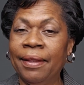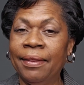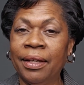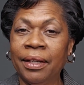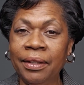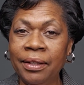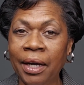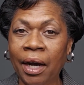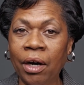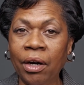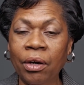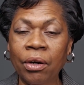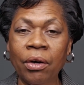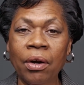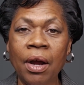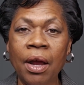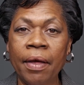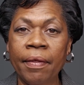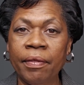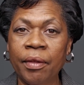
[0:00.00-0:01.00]
the
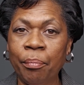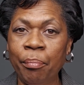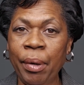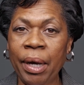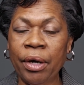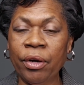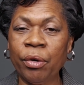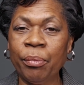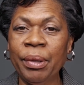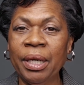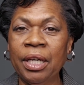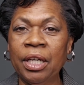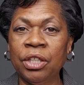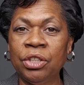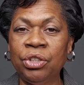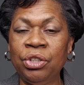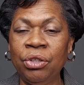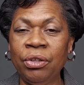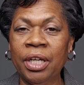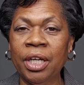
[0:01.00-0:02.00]
younger, the better,
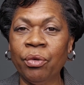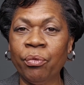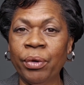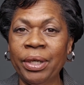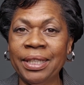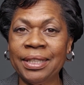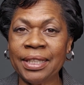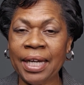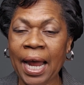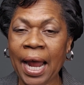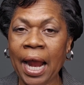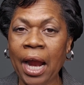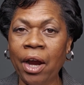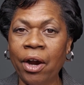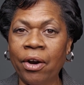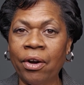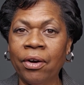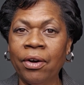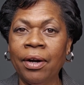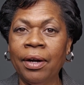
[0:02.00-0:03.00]
because you can
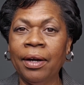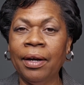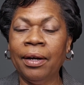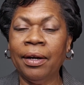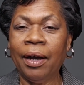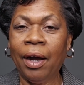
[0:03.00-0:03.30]
retire